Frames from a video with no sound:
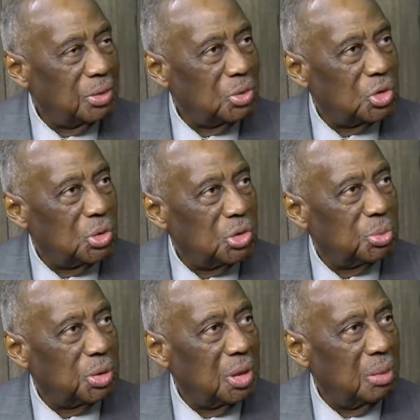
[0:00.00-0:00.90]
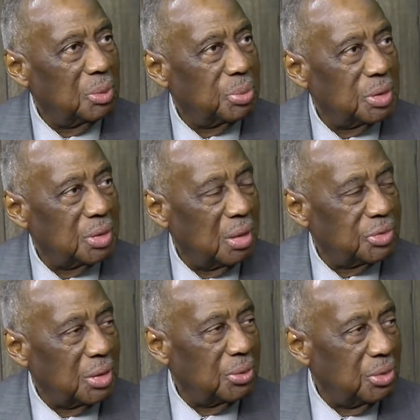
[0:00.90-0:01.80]
you choose to become a police
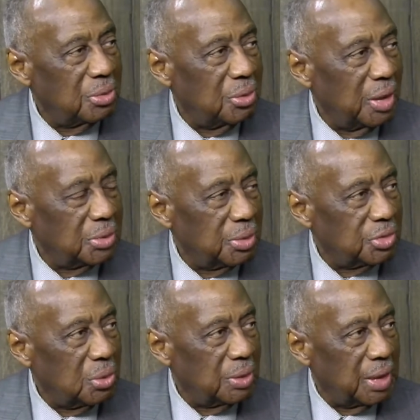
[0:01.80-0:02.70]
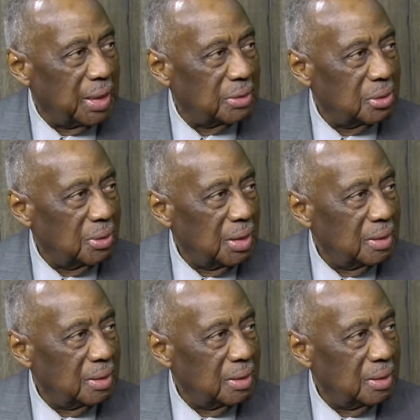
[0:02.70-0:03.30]
officer? I know you're a graduate of Soldan High School, right?